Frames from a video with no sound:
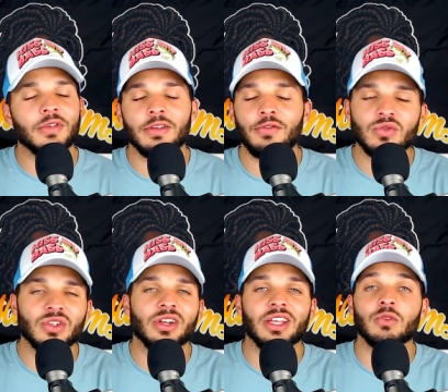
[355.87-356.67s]
And if you
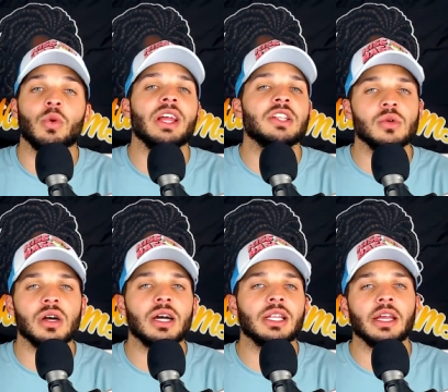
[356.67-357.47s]
start to get way too
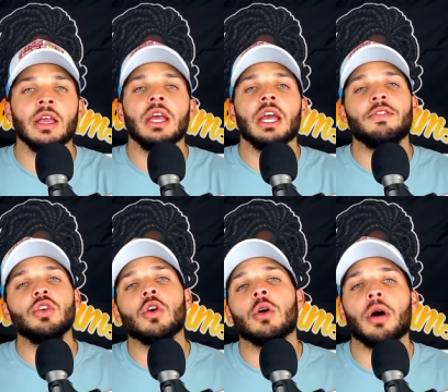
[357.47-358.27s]
high, like if you
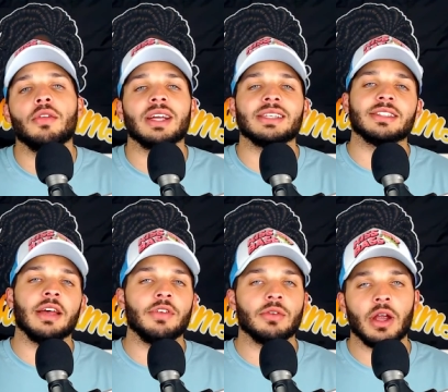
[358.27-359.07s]
go above like
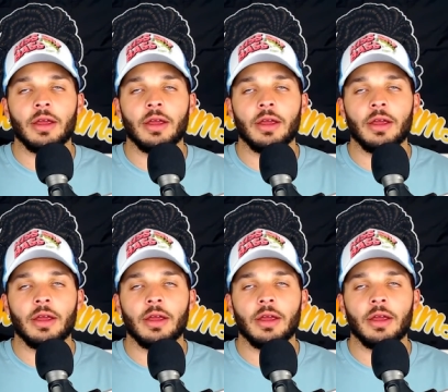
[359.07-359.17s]
seven, right?